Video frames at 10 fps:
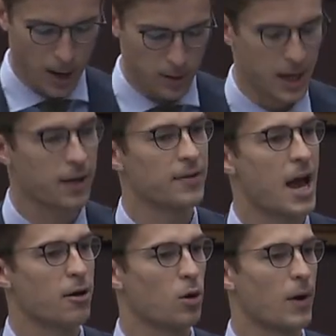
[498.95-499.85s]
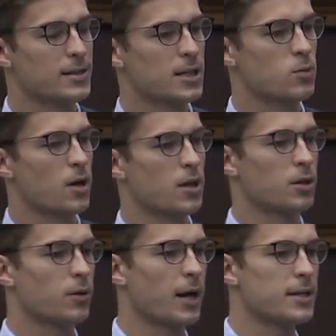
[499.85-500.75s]
riding of Niagara West is one of the
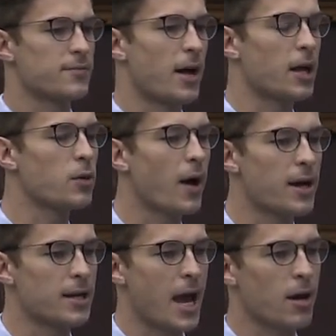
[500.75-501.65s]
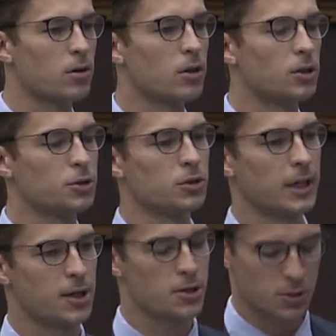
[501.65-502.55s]
greatest value-added agricultural
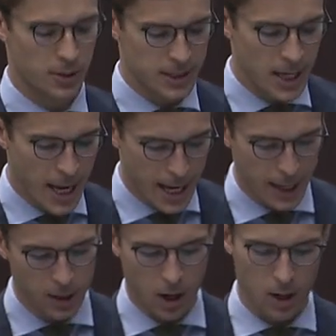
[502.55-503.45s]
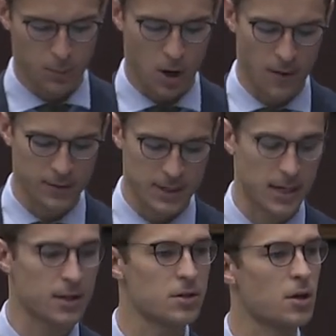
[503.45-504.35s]
industries in our province, and
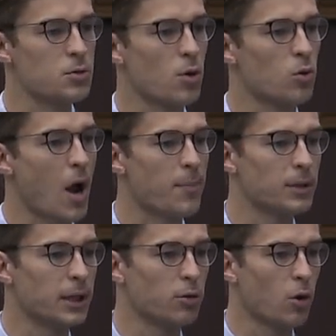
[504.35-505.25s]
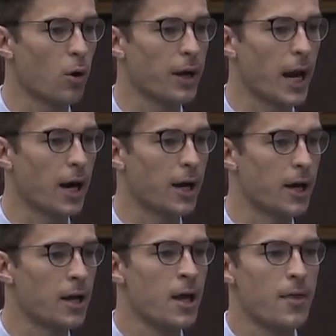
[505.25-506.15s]
it is also a rapidly growing
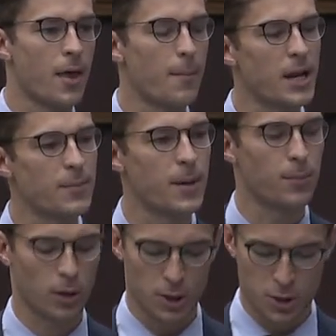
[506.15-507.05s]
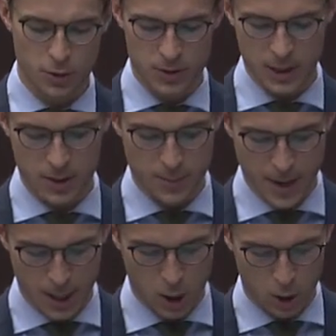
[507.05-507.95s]
area that many people are choosing to
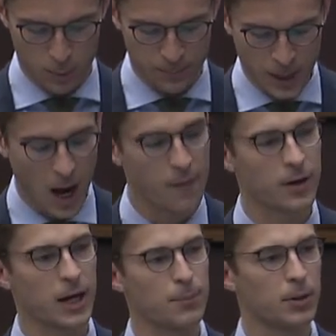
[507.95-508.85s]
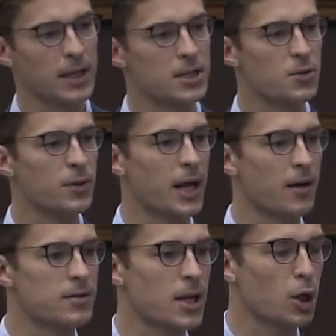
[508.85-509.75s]
make home. I'm very pleased to
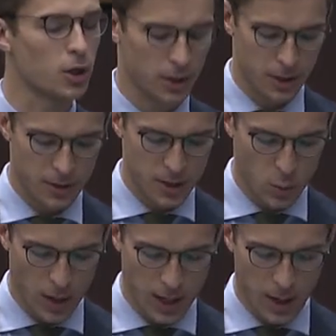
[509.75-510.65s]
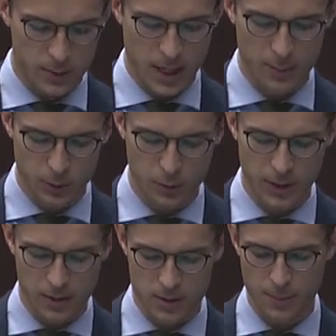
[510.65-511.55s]
announce that earlier this week I was able to
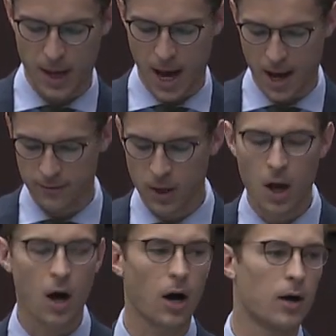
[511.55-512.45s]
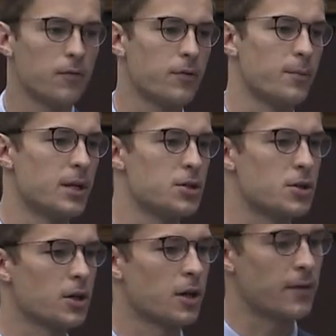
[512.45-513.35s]
announce on behalf of the
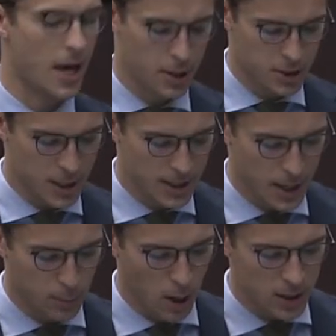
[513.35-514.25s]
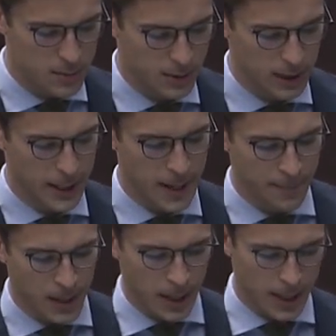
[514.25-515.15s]
Minister of Energy that approximately
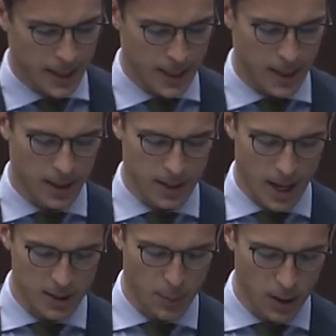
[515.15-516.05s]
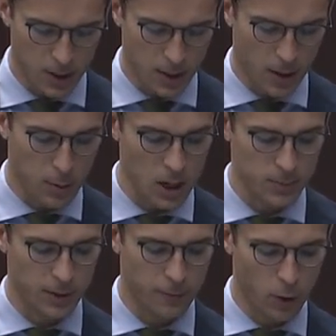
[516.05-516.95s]

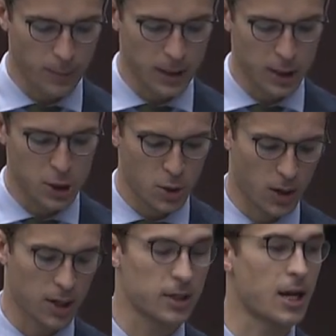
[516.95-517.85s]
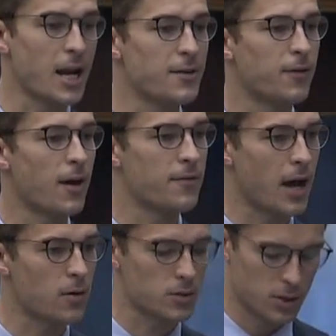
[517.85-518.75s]

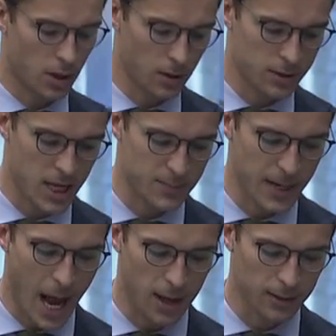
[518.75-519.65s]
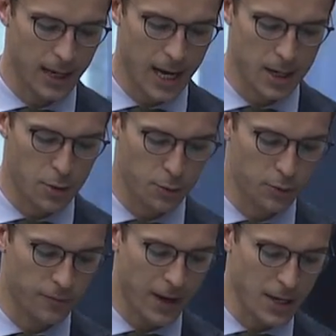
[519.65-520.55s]
$4,295,000 has been allocated through the
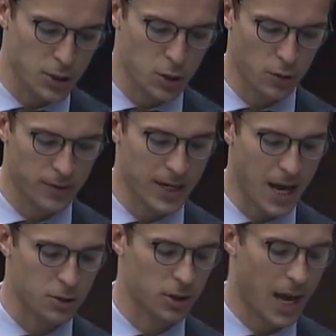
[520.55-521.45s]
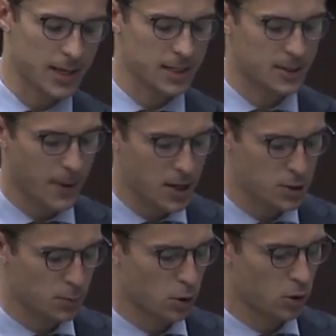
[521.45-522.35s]
Phase 2 of the Natural Gas
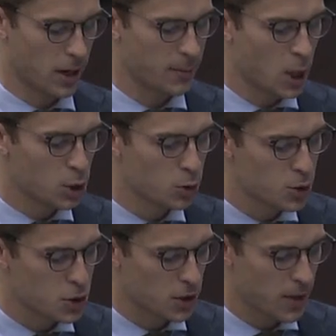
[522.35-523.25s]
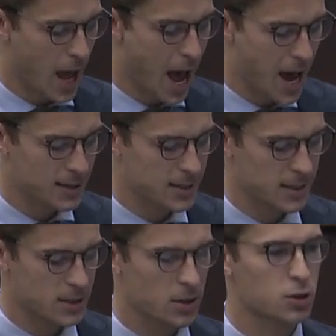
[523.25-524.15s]
Expansion Program to ensure that
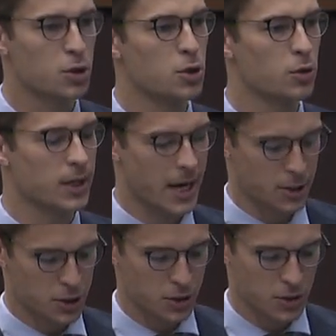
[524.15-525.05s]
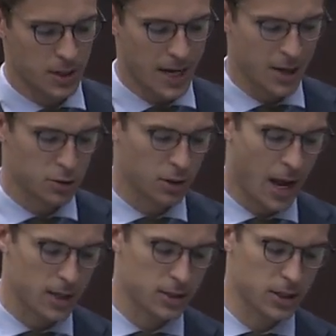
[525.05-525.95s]
access to new connections to the natural
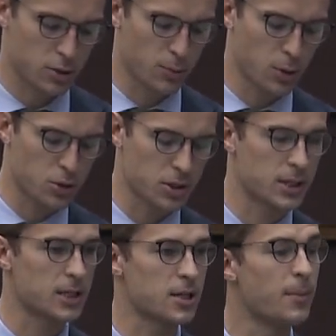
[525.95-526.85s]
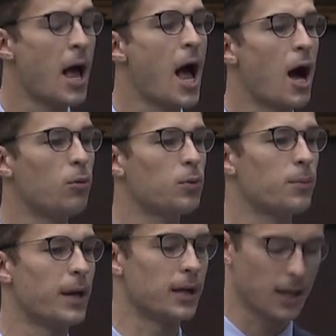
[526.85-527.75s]
gas distribution system help
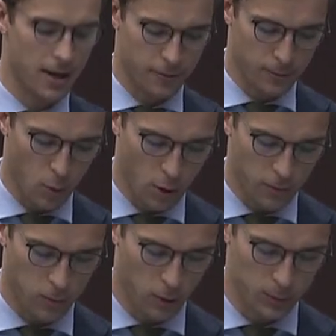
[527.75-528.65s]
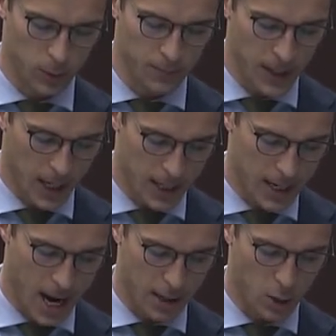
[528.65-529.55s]
make life more affordable in
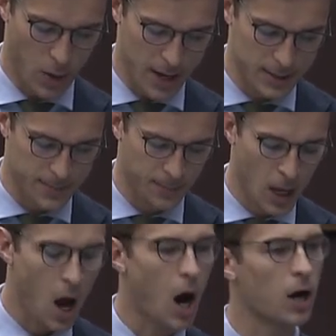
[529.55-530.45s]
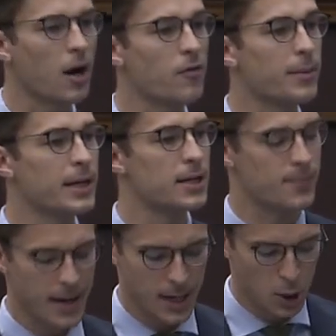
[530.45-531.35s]
Niagara West. Our government is
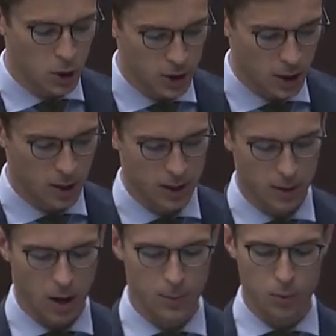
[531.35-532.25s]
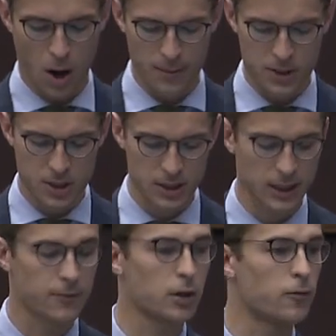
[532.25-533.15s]
making good on our promise to
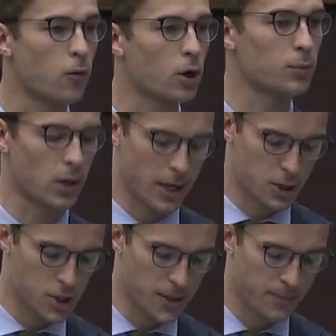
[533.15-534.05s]
deliver affordable energy